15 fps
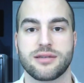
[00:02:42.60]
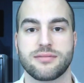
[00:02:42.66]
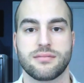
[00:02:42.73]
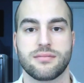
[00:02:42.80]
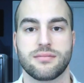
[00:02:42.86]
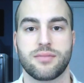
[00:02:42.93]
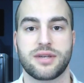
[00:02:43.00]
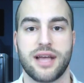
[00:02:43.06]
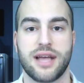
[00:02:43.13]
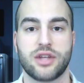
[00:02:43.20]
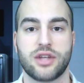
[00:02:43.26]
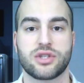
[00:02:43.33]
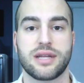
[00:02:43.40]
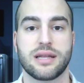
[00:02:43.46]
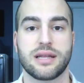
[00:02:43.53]

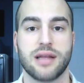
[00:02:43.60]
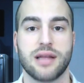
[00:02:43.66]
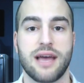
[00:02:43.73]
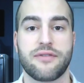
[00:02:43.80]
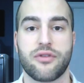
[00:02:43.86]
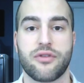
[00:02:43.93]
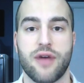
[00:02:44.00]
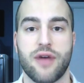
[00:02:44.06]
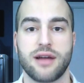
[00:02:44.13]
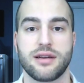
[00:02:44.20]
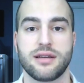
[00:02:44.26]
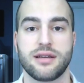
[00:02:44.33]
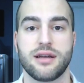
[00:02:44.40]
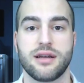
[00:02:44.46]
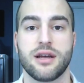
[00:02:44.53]
Potentially
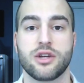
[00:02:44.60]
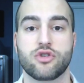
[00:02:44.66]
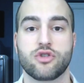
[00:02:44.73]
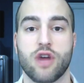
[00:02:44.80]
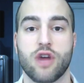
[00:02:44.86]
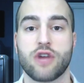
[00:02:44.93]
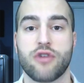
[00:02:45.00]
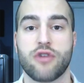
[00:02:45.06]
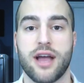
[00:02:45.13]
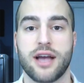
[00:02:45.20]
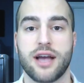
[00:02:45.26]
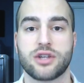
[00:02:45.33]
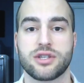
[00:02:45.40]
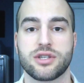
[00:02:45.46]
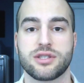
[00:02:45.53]
life-threatening drug
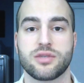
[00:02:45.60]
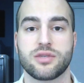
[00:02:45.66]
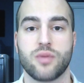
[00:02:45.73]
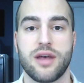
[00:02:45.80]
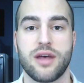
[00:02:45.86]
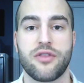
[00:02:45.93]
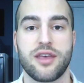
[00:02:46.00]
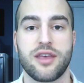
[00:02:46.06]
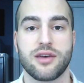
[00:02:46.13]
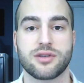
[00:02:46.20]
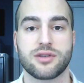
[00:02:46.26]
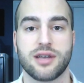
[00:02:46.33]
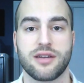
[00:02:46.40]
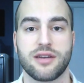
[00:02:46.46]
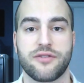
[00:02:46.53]
reactions with
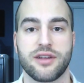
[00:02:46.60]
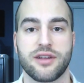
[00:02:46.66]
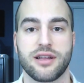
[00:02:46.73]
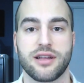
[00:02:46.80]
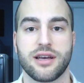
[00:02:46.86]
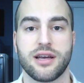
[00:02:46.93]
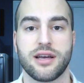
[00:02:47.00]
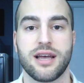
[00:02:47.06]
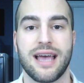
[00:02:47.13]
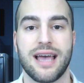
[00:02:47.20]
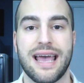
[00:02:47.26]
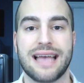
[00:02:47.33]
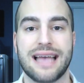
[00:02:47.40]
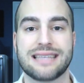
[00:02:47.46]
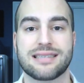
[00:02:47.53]
eosinophilia
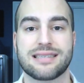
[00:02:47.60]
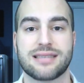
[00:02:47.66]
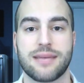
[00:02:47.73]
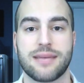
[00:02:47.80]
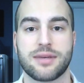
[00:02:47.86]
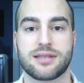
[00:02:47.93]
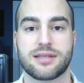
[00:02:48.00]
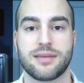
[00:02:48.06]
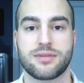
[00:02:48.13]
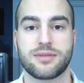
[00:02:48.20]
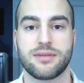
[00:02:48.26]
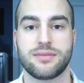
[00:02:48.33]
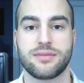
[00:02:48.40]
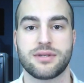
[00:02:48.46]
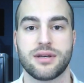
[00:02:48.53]
and systemic
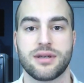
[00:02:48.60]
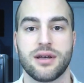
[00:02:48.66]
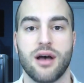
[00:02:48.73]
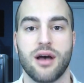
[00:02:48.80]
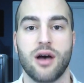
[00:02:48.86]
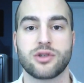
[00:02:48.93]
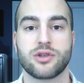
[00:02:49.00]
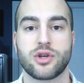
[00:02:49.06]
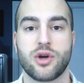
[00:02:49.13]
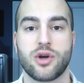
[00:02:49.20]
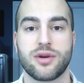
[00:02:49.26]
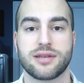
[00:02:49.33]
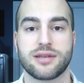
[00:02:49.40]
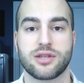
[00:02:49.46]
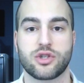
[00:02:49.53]
symptoms, also known
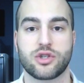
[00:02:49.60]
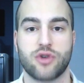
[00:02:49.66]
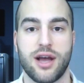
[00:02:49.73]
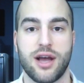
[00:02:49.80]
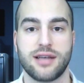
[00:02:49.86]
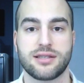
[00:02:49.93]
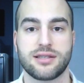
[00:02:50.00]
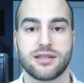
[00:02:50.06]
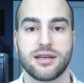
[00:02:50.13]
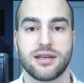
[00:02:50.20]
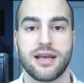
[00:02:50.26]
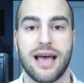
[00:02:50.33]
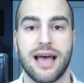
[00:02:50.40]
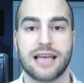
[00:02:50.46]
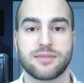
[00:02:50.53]
as DRESS,
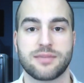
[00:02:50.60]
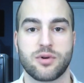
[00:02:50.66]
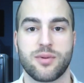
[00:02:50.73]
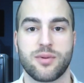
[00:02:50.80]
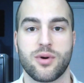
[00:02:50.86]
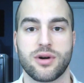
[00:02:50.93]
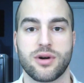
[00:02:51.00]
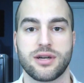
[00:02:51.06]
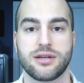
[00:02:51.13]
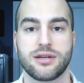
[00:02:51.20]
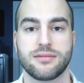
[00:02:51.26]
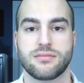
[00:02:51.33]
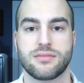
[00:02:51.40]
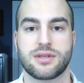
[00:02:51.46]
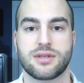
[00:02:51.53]
has been reported.
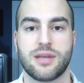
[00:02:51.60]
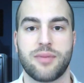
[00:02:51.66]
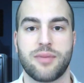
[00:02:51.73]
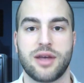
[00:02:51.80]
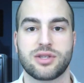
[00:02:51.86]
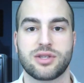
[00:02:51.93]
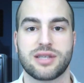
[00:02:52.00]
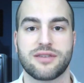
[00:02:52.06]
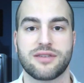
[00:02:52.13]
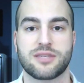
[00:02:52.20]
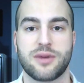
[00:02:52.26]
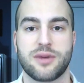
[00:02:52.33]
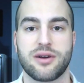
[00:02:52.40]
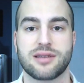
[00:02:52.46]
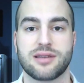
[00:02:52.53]
Some patients have
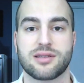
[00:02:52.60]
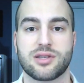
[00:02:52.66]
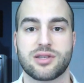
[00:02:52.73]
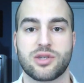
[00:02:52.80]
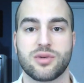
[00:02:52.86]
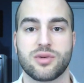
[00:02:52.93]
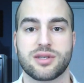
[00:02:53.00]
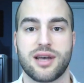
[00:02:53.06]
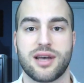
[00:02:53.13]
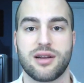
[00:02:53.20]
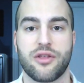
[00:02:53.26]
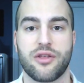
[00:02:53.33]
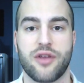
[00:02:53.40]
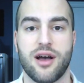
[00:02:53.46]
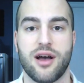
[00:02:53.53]
experienced suicidal
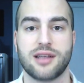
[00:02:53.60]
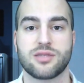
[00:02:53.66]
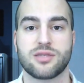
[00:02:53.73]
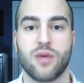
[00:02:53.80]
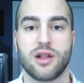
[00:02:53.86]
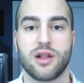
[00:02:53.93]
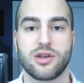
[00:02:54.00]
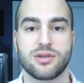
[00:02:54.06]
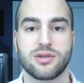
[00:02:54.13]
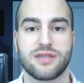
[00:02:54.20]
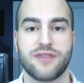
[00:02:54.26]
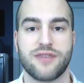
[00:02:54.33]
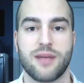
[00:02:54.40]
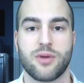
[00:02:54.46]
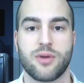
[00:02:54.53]
thoughts while using
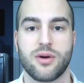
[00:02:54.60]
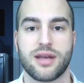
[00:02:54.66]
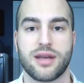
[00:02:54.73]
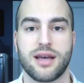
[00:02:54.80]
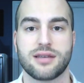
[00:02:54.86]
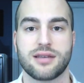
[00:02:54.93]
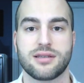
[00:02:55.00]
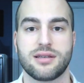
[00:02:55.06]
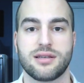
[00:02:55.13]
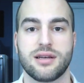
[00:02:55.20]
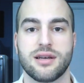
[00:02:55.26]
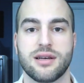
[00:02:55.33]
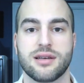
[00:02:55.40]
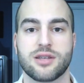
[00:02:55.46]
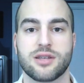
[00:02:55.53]
valproic acid,
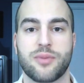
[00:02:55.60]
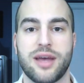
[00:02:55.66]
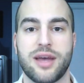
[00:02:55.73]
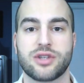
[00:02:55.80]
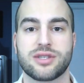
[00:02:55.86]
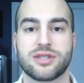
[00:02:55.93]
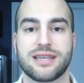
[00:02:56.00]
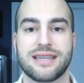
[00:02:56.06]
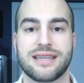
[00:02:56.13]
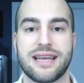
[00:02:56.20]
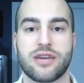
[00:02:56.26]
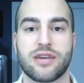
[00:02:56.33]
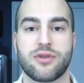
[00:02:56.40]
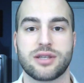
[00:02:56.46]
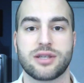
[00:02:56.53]
so patients at an
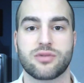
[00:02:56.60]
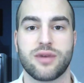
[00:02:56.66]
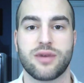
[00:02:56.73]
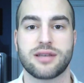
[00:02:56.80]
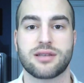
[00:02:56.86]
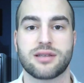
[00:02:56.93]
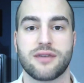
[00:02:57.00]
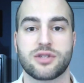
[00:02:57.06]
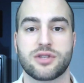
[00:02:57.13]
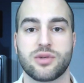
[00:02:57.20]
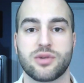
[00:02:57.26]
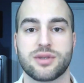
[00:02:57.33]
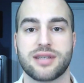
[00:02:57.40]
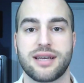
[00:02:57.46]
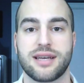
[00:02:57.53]
increased risk of
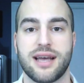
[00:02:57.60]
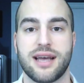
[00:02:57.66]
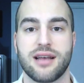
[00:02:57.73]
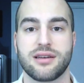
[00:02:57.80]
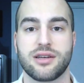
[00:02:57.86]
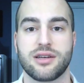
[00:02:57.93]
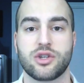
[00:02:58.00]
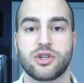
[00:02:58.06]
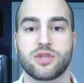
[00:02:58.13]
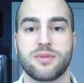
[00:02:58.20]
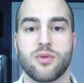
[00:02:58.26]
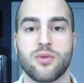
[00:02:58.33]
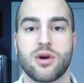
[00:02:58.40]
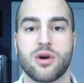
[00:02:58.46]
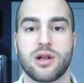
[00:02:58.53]
suicidality should be
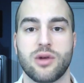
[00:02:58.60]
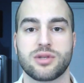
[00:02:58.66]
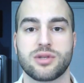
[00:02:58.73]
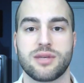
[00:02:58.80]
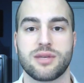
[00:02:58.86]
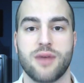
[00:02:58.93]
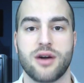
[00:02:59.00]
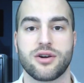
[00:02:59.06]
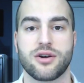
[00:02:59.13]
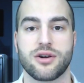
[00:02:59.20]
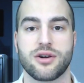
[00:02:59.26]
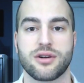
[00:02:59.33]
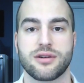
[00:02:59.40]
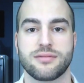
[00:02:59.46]
more closely monitored.